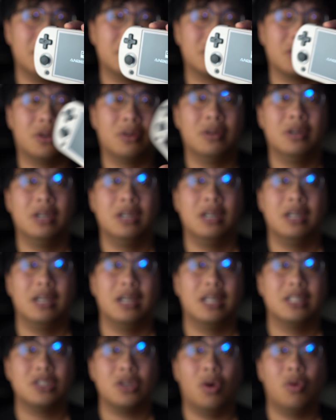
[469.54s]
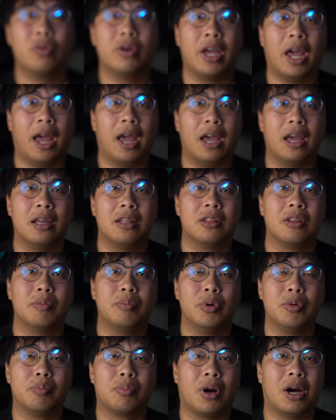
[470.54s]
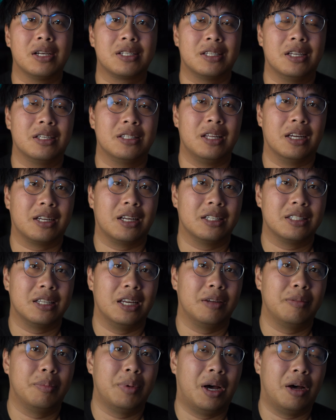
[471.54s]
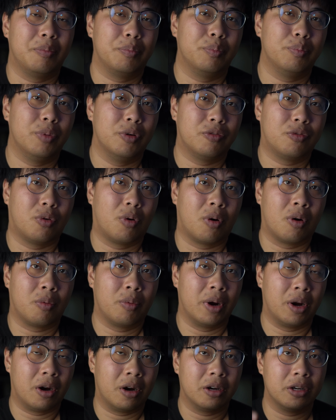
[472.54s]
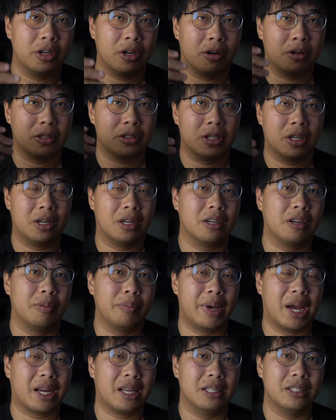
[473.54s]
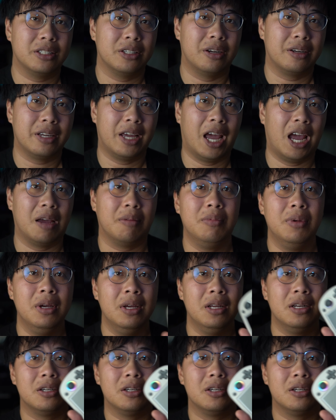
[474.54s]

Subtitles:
So it's okay. The boot process, like I said about before, where you're trying to come back into a game,